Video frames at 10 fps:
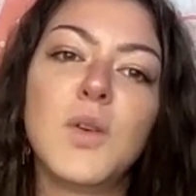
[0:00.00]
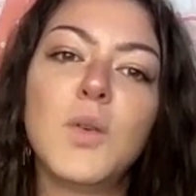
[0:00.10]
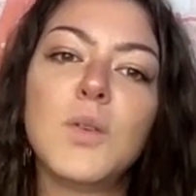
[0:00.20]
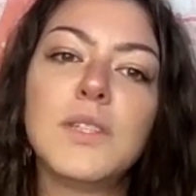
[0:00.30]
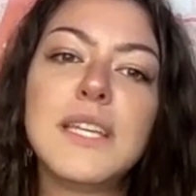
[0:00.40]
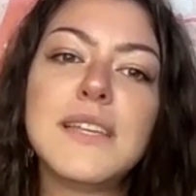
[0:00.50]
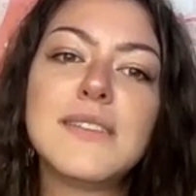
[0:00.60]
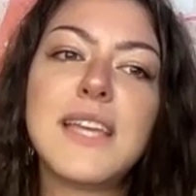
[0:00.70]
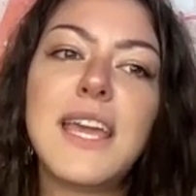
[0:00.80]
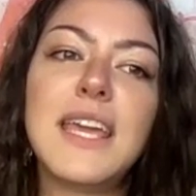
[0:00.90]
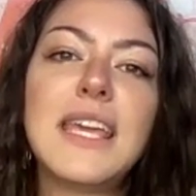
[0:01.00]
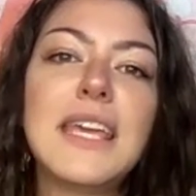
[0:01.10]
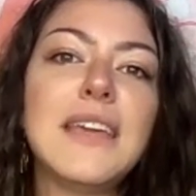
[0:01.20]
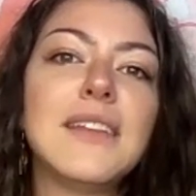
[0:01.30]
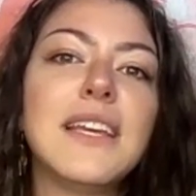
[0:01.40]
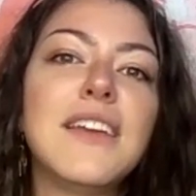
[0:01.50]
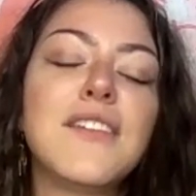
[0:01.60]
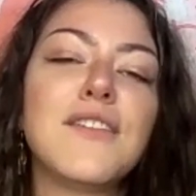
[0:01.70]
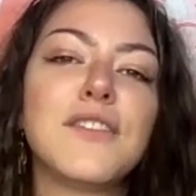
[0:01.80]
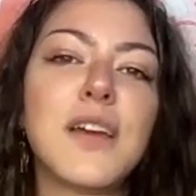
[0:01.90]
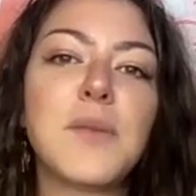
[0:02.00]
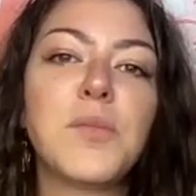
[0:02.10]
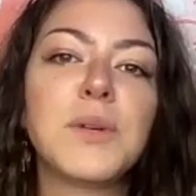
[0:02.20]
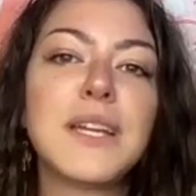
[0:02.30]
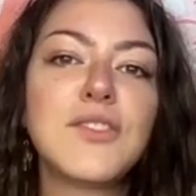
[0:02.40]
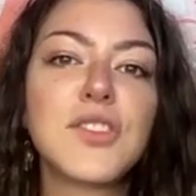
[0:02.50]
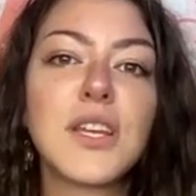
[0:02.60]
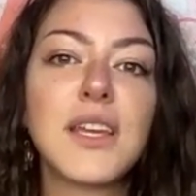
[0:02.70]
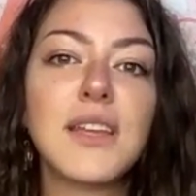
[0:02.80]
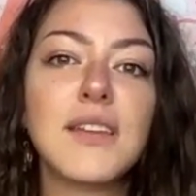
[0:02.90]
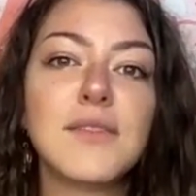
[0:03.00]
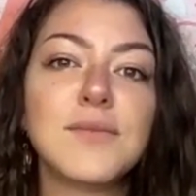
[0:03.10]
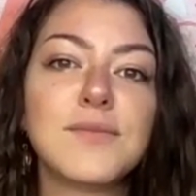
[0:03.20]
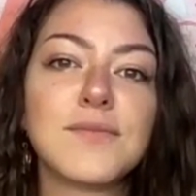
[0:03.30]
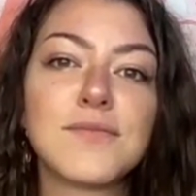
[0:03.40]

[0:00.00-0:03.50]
Gold is a healing vibration.